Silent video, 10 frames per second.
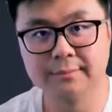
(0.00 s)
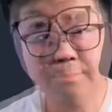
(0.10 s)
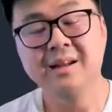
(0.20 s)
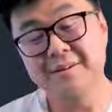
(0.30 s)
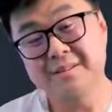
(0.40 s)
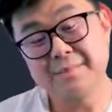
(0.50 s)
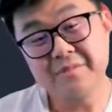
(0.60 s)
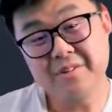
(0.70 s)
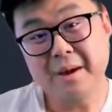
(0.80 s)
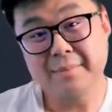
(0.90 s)
Now some
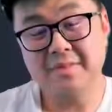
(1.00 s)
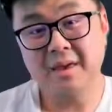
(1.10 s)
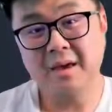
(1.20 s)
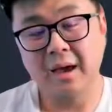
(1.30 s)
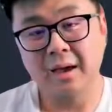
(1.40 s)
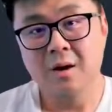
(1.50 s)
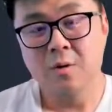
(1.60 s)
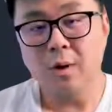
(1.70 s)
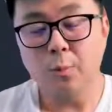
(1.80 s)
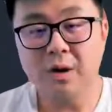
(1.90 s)
of you might be thinking,
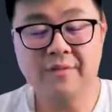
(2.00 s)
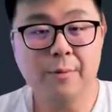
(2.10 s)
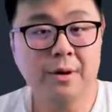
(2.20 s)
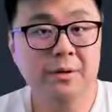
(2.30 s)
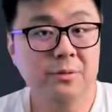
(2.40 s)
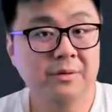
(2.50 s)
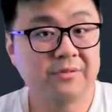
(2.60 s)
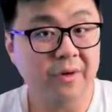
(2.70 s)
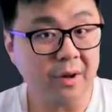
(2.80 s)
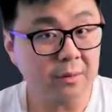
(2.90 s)
well, what if I want to do the
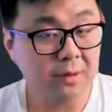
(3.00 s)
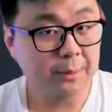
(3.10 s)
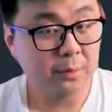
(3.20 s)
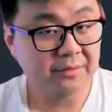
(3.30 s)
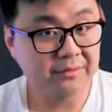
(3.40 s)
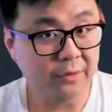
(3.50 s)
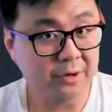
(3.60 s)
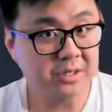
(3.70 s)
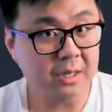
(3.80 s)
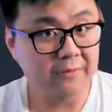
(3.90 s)
vertical component
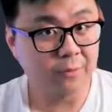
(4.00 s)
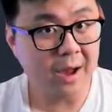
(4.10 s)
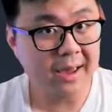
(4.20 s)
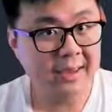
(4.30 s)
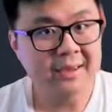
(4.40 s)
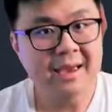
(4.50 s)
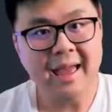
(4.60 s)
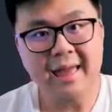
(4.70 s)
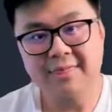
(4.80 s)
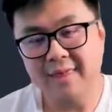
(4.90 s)
first of y
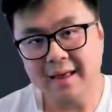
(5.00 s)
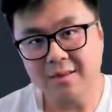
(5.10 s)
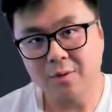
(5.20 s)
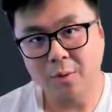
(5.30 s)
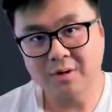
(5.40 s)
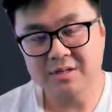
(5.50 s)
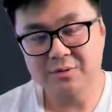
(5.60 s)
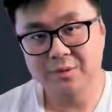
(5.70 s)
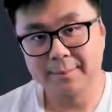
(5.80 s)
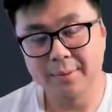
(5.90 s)
and then the
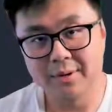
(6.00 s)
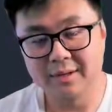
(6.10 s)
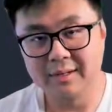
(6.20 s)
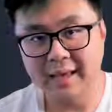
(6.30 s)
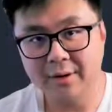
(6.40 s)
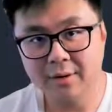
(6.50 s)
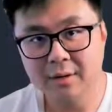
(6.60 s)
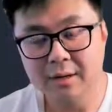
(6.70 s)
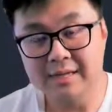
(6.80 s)
horizontal component later?